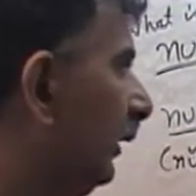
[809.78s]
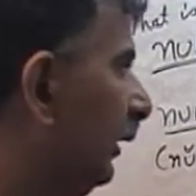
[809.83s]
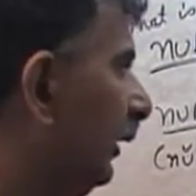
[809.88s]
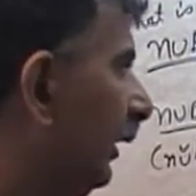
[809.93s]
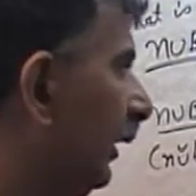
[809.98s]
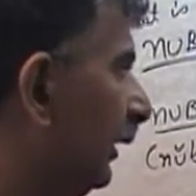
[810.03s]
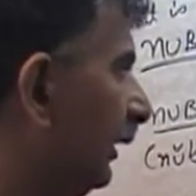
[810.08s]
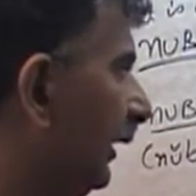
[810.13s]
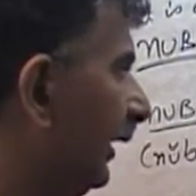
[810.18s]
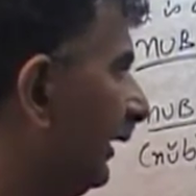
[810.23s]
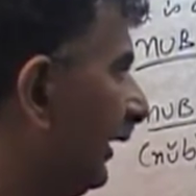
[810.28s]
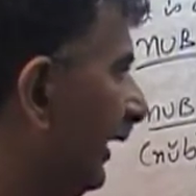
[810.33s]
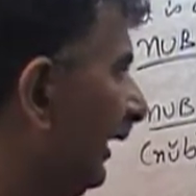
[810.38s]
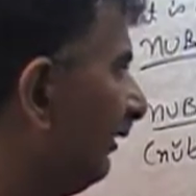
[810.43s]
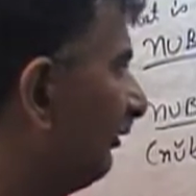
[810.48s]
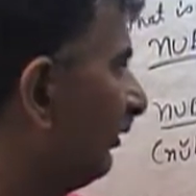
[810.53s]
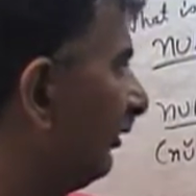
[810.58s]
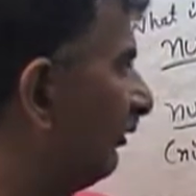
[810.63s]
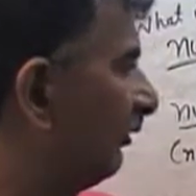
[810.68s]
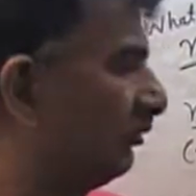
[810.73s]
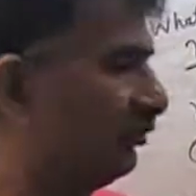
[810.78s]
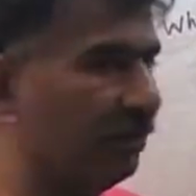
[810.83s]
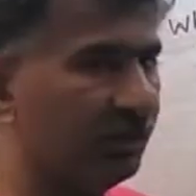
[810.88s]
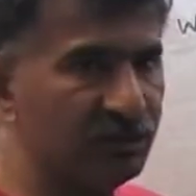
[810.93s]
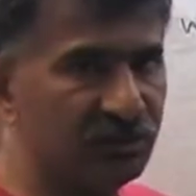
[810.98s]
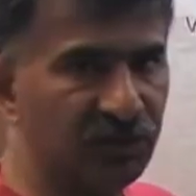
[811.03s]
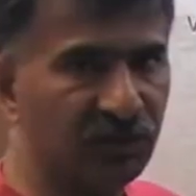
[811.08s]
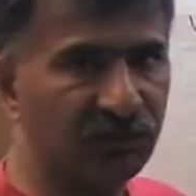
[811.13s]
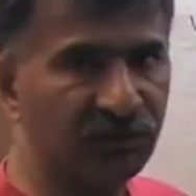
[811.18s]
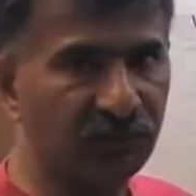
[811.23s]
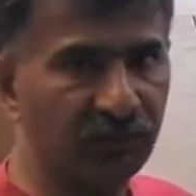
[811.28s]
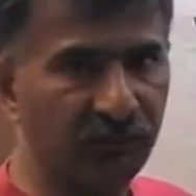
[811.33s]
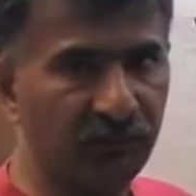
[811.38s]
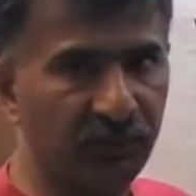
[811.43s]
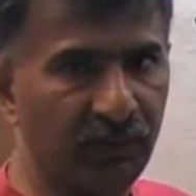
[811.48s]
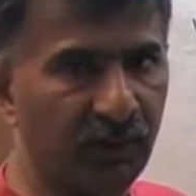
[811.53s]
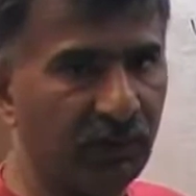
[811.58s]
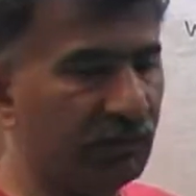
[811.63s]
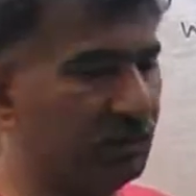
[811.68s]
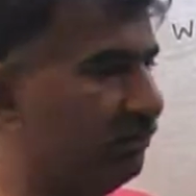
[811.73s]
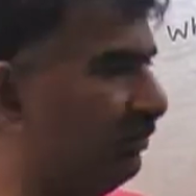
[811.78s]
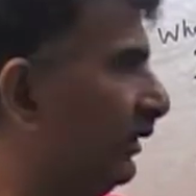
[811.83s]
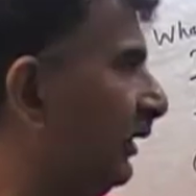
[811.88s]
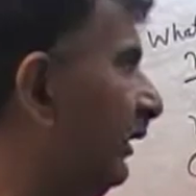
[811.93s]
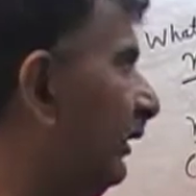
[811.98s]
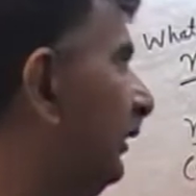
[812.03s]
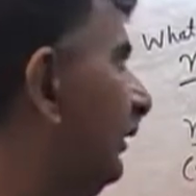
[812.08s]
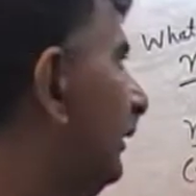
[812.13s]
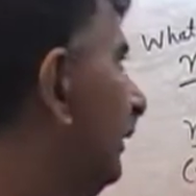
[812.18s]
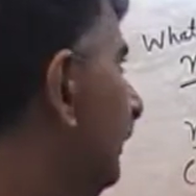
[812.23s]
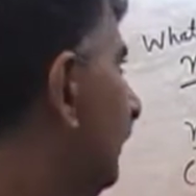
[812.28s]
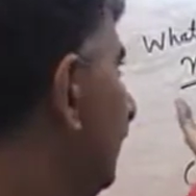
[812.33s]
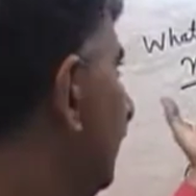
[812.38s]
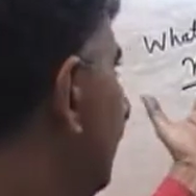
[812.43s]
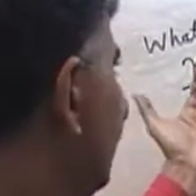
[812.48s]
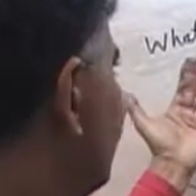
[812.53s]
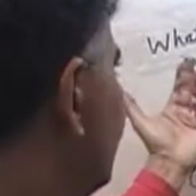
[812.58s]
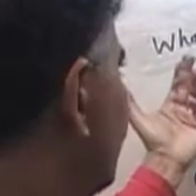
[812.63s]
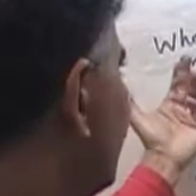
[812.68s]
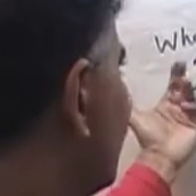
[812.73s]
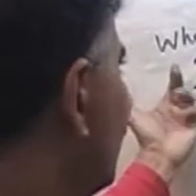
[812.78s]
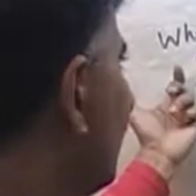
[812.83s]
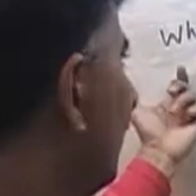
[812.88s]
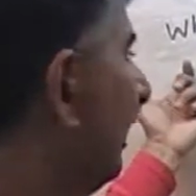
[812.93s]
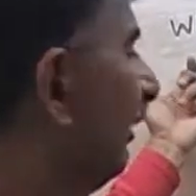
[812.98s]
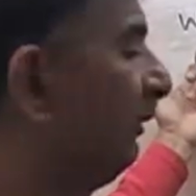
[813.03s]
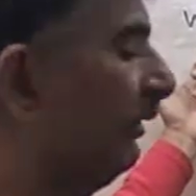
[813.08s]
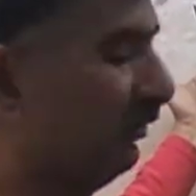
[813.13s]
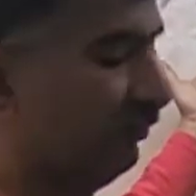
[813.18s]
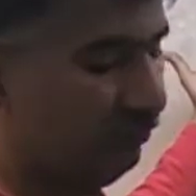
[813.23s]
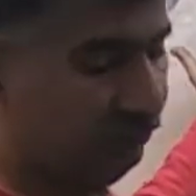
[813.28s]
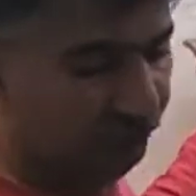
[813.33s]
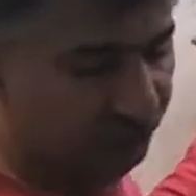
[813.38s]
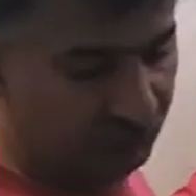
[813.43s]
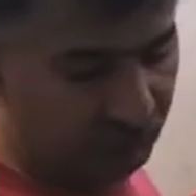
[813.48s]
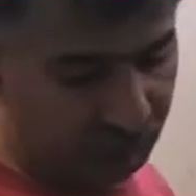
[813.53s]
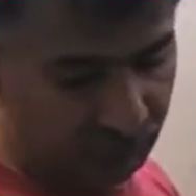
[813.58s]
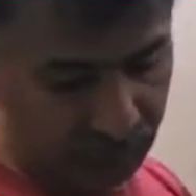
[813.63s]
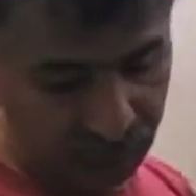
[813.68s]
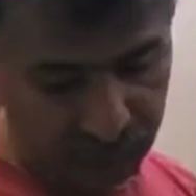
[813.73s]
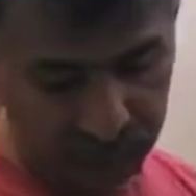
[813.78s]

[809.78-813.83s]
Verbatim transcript: And that essence, the gist of an argument, is described as the